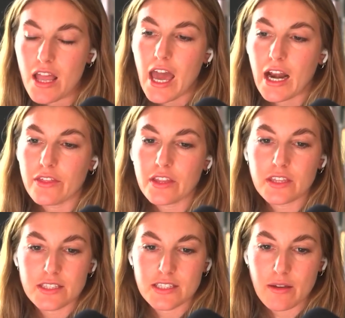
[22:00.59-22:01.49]
And I think
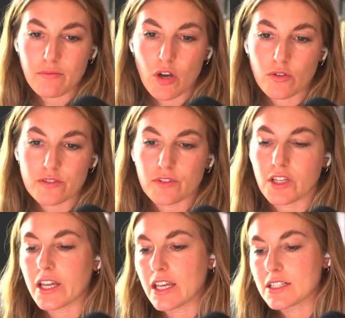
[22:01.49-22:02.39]
the same goes for
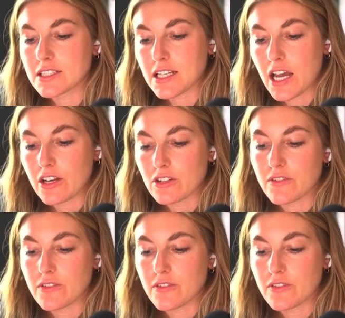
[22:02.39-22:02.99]
like designers.